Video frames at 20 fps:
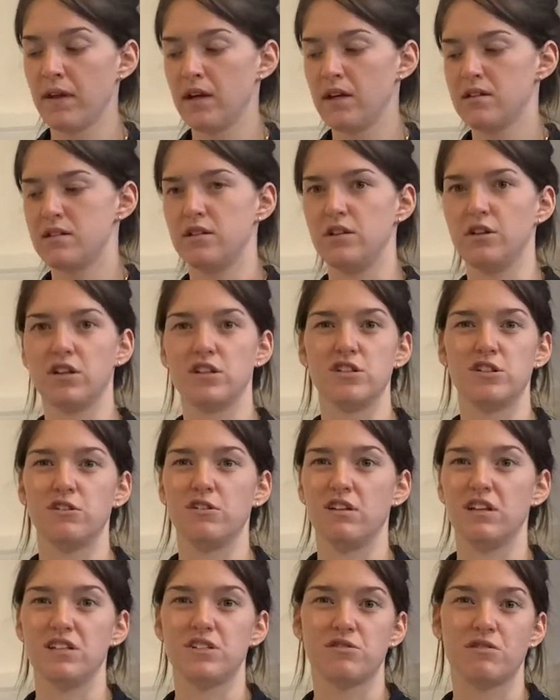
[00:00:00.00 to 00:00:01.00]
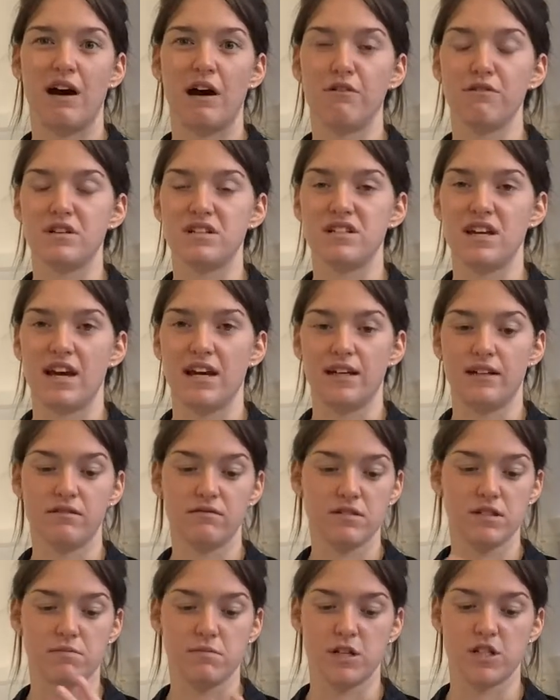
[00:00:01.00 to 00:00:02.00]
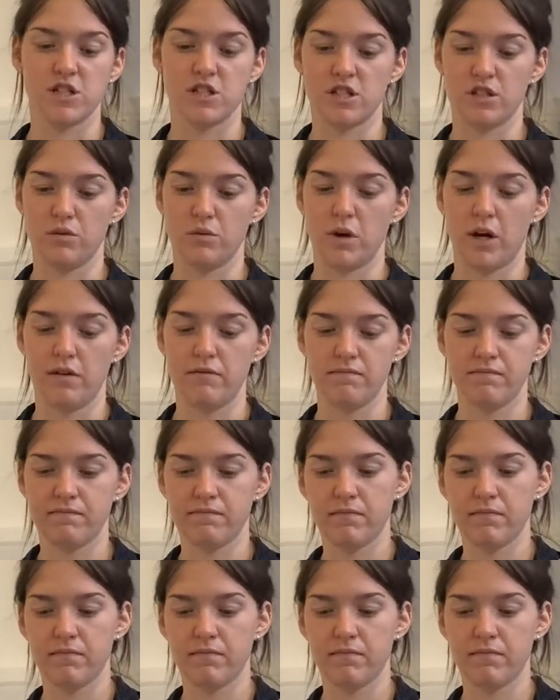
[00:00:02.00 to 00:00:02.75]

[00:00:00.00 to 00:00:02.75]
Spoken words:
So you can do these throughout the day as much as you want.